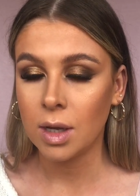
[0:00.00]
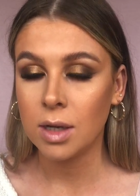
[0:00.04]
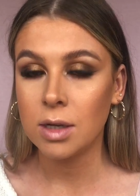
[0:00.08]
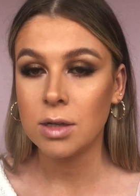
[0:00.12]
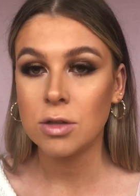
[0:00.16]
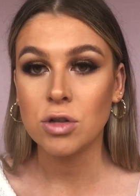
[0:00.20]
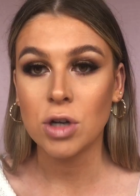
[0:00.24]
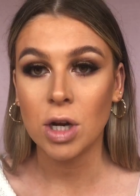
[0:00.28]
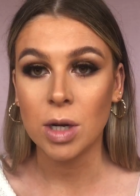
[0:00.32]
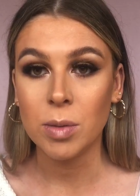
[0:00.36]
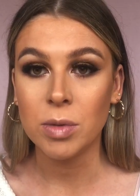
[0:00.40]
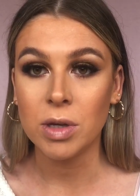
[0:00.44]

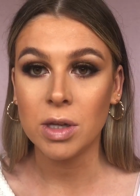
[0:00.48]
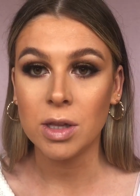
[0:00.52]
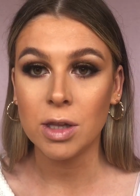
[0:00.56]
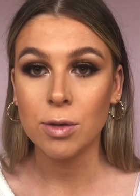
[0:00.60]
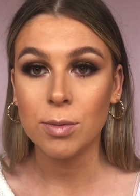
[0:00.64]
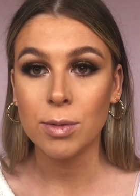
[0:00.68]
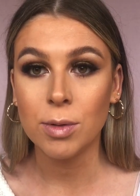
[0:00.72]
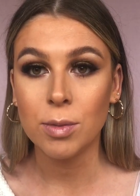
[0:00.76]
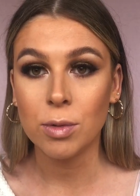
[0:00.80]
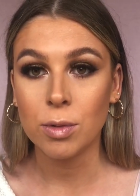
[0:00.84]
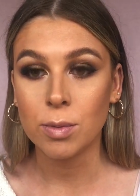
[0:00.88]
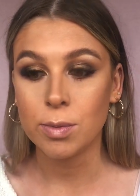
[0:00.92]
try and be a little
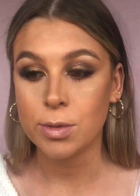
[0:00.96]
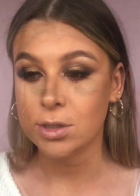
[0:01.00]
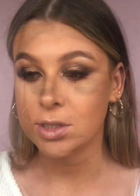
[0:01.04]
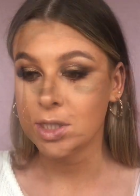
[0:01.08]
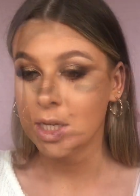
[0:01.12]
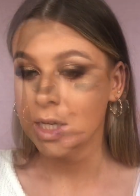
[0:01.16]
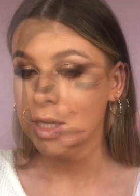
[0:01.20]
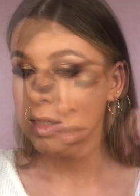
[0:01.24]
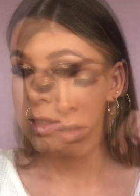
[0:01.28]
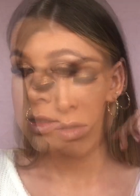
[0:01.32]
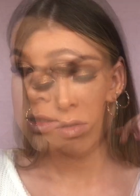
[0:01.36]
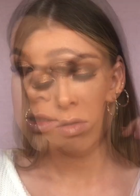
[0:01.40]
bit more
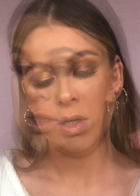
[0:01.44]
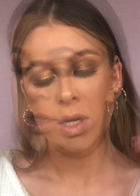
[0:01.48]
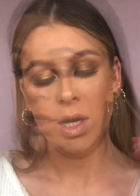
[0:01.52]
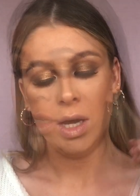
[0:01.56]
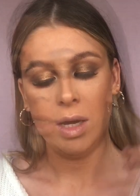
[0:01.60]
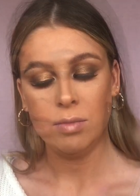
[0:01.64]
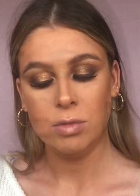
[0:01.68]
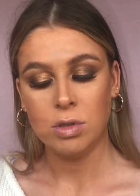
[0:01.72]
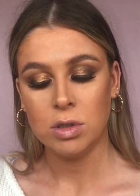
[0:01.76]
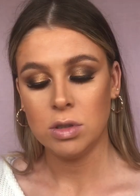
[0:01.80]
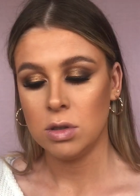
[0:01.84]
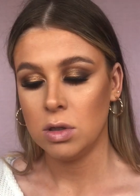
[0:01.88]
precise. So yeah,
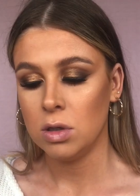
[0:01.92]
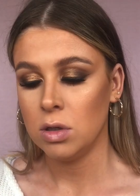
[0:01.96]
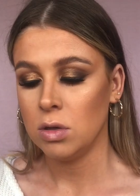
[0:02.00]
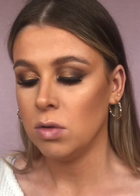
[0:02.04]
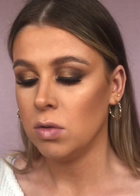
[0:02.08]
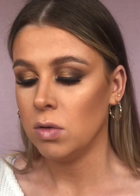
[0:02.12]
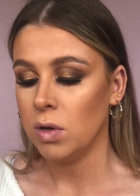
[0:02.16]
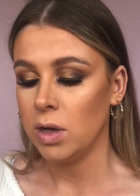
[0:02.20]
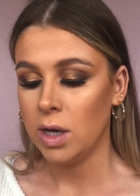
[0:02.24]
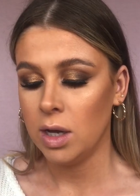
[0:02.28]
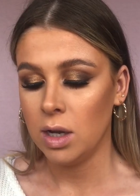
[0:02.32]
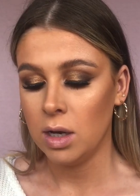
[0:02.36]
I'm just going to go
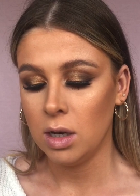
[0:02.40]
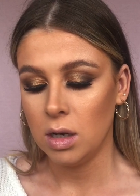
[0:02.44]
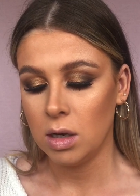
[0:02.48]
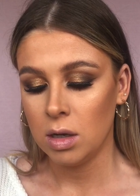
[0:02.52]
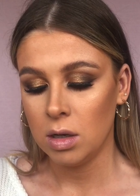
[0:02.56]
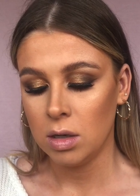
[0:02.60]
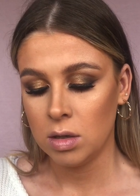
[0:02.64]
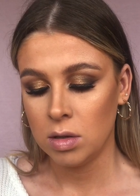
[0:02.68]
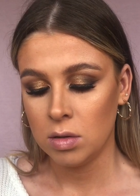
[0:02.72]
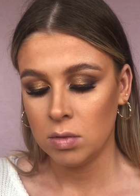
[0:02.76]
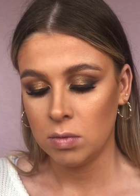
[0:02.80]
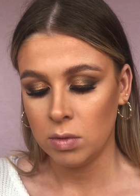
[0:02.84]
in
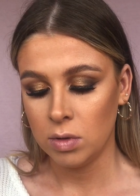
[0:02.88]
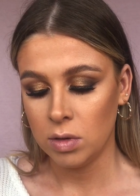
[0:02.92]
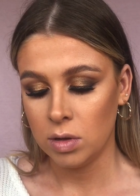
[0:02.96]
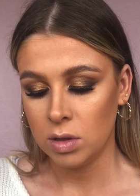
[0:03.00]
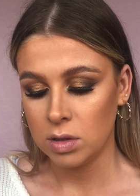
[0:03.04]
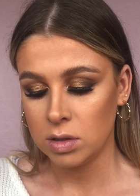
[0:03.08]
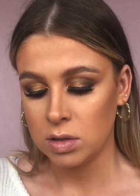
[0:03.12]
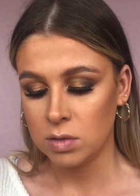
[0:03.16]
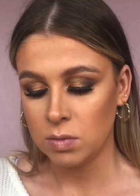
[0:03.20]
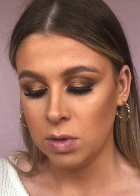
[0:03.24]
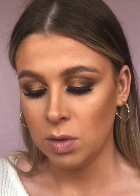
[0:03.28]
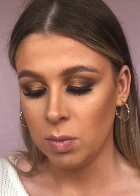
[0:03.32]
with
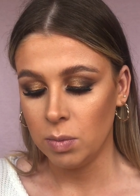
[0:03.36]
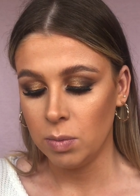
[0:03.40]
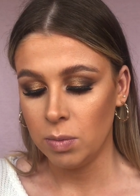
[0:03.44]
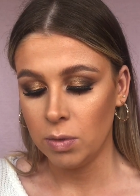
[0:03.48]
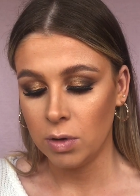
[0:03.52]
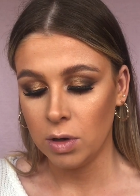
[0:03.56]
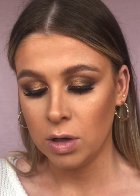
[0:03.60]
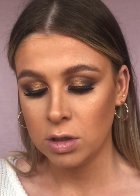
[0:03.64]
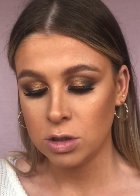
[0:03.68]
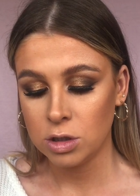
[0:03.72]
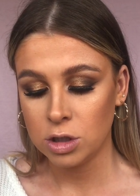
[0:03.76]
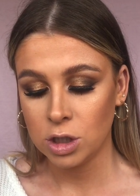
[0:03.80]
this wee
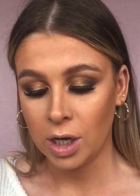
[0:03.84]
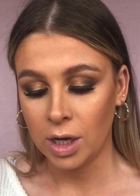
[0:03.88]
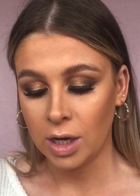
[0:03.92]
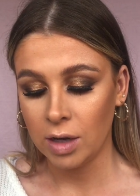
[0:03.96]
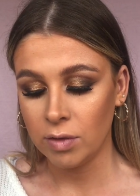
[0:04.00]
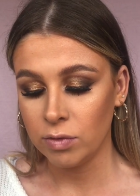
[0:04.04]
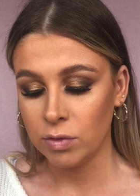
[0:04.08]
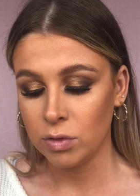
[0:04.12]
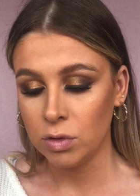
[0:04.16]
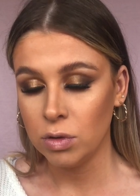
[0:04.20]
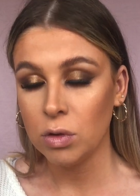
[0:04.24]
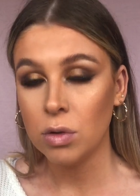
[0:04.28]
brush. I have
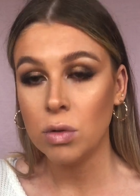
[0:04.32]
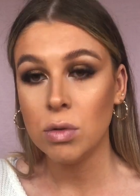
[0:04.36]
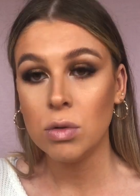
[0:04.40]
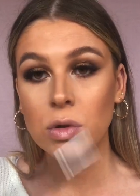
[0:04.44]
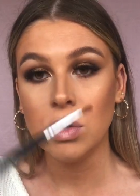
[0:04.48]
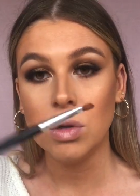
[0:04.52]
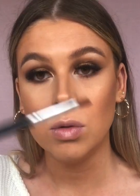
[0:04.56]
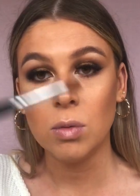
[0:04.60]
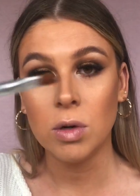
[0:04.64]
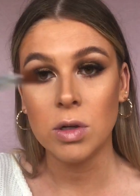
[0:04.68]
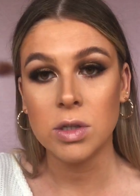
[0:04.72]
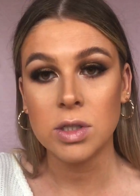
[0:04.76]
no
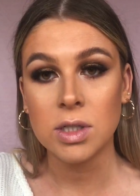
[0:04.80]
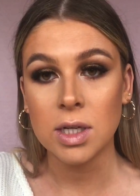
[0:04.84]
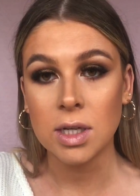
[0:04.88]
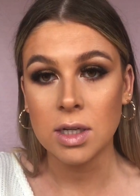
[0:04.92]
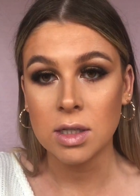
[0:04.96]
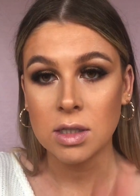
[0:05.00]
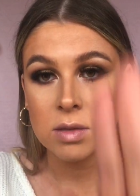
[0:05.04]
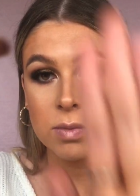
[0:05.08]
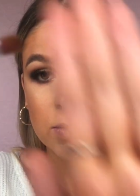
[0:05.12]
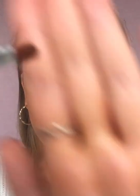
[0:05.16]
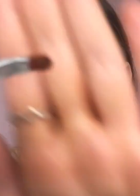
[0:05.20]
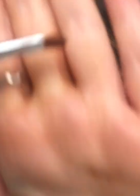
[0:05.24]
clue what it
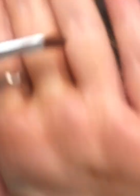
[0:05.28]
is, but it